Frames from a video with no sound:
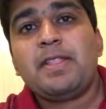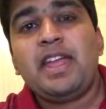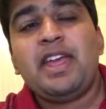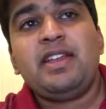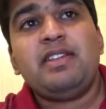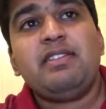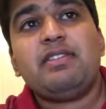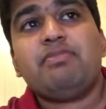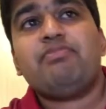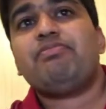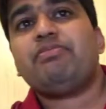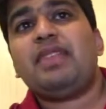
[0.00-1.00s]
And
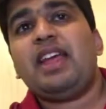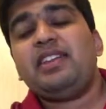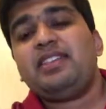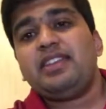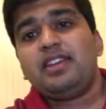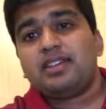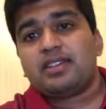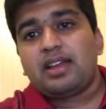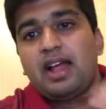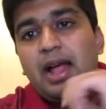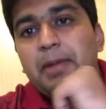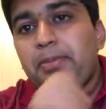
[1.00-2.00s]
that is it.
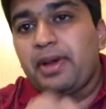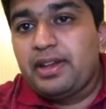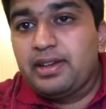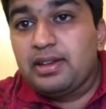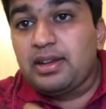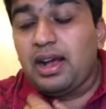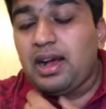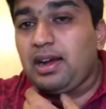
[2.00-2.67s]
iPad,